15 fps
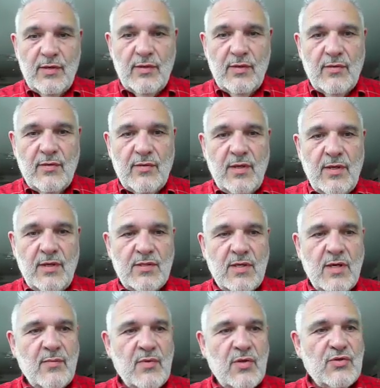during
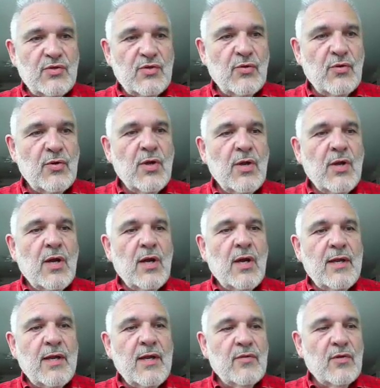the time that you're
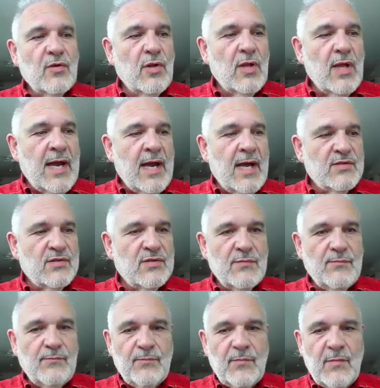in the
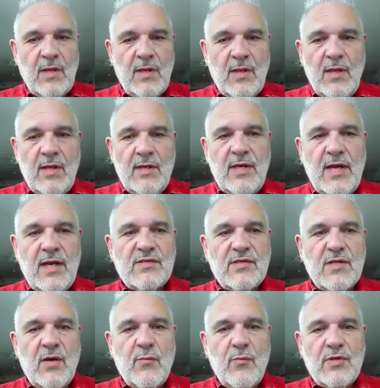class.
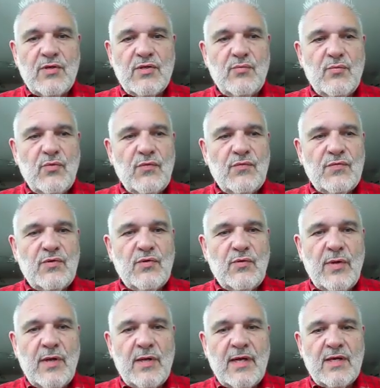Next, I want to
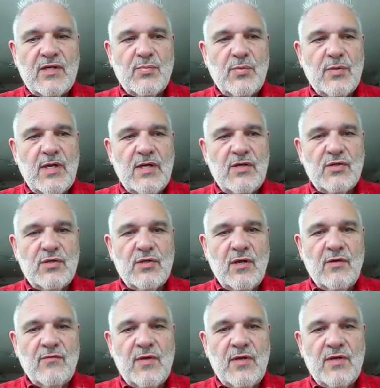move to an
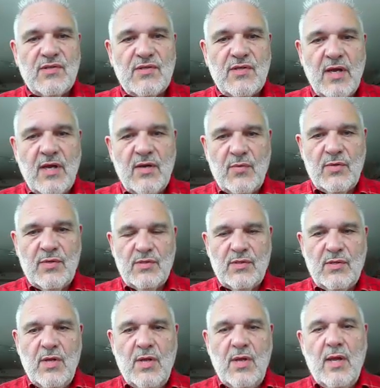explanation of the
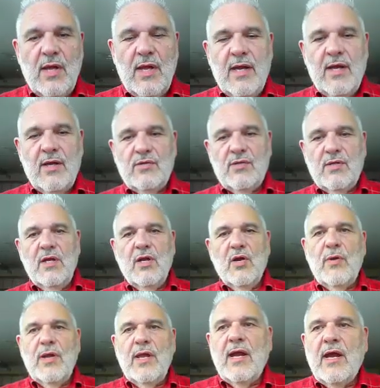assignment,
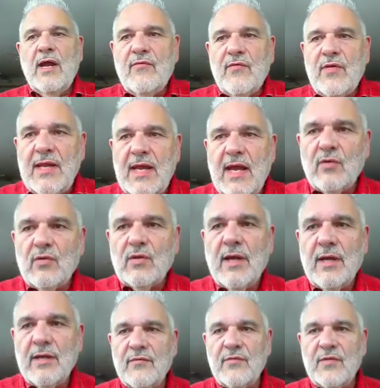and here we have an
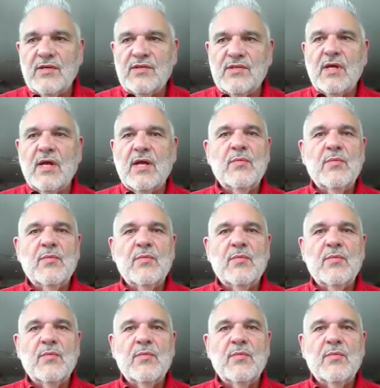outline of the